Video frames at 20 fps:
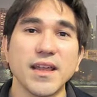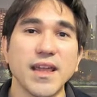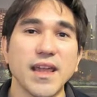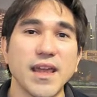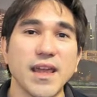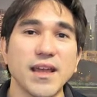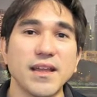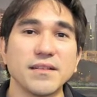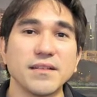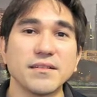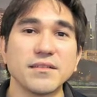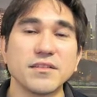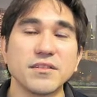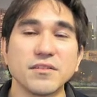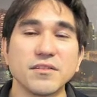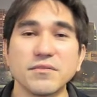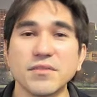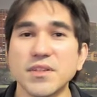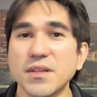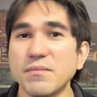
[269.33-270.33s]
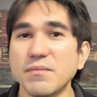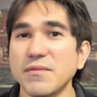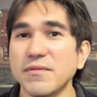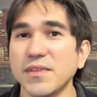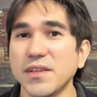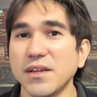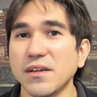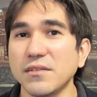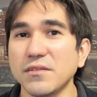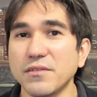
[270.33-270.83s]
And so some of
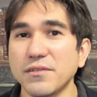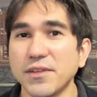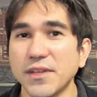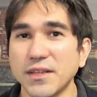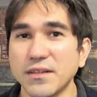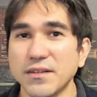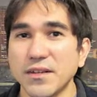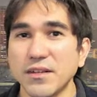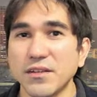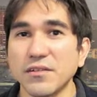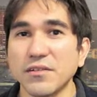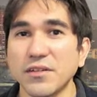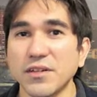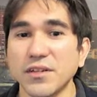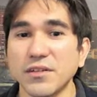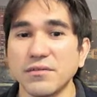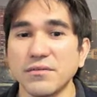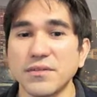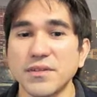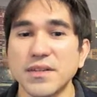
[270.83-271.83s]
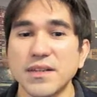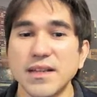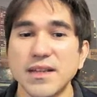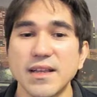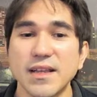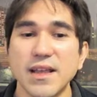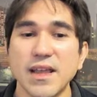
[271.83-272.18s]
the other things that you could use